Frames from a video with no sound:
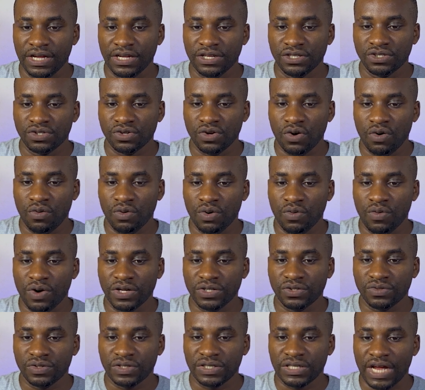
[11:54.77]
So we
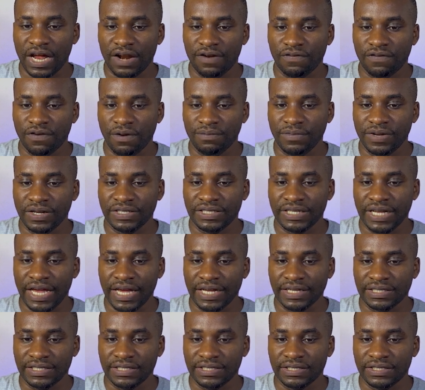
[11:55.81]
want to start from this
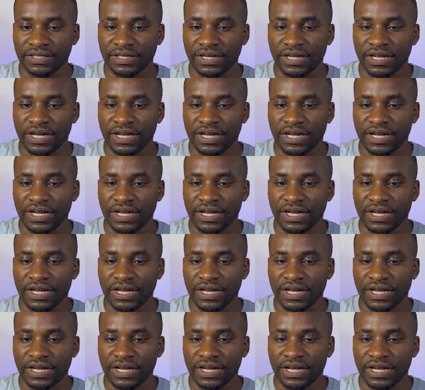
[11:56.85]
S.